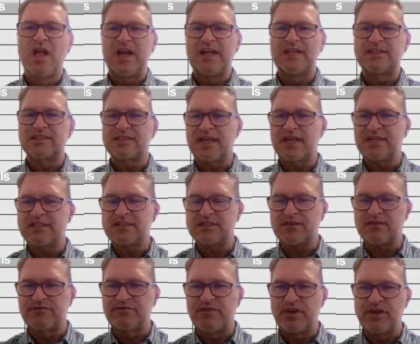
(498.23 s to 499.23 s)
It
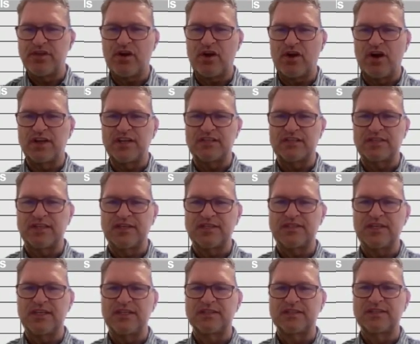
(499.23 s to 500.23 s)
says further on, it
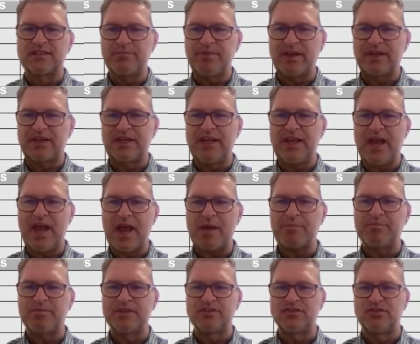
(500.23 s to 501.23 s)
says it typically
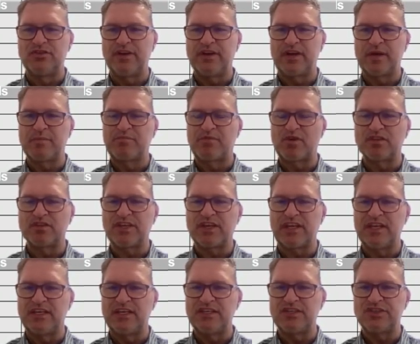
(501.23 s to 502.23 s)
happens during project
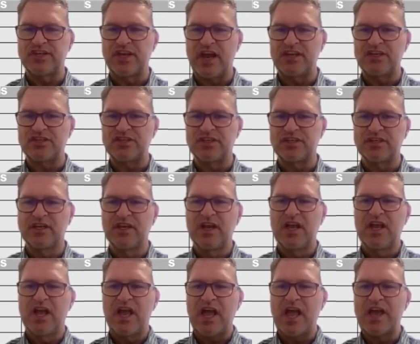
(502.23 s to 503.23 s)
initiation
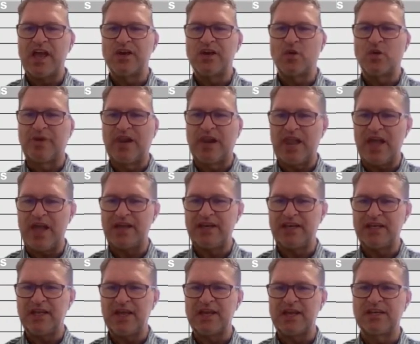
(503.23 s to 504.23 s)
and or
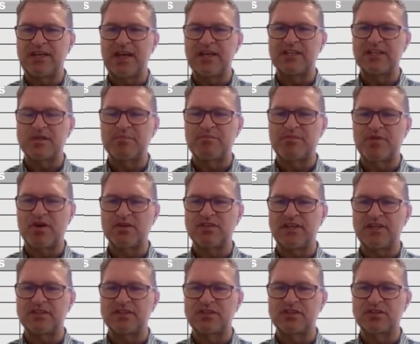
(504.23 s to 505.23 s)
planning, and takes the
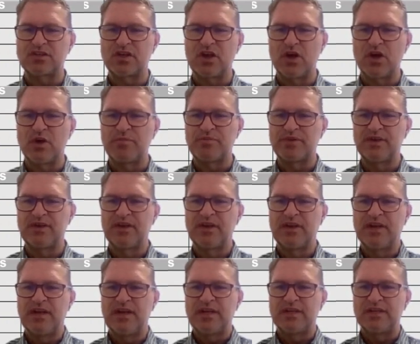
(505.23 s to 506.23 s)
project scope,
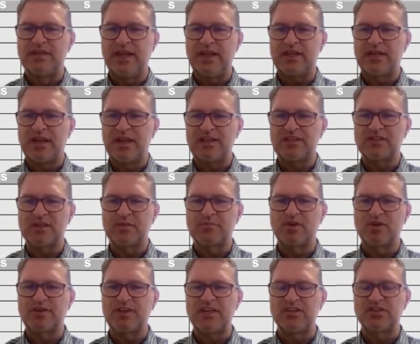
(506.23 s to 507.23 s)
deadlines, or
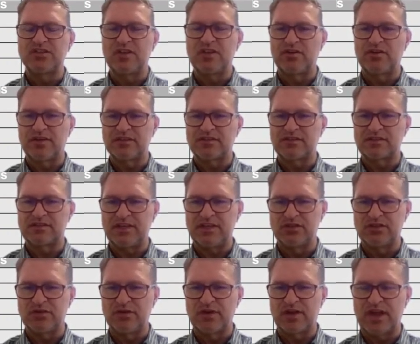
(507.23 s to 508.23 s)
potential risks
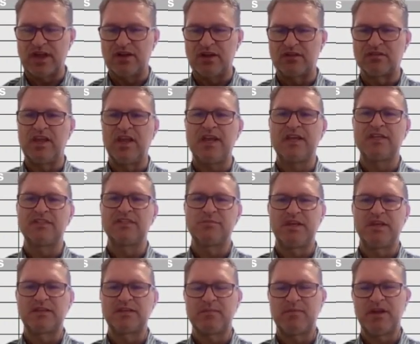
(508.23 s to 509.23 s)
into account. There it
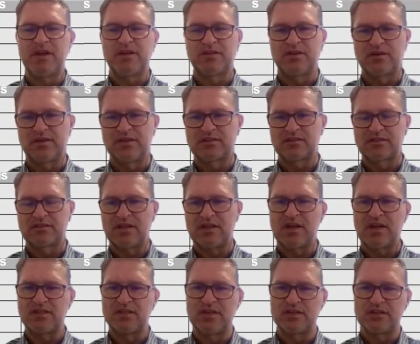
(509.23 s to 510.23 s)
speaks about the risks that
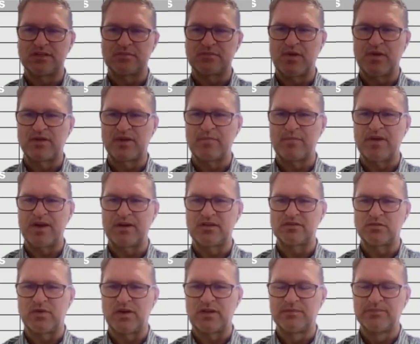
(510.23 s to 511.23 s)
I just spoke about
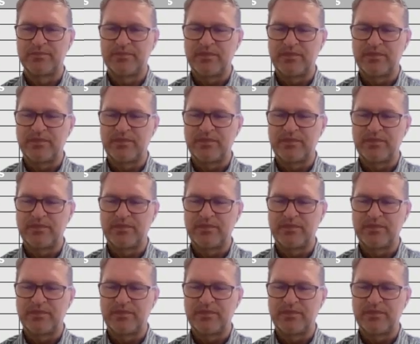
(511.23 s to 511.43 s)
as well.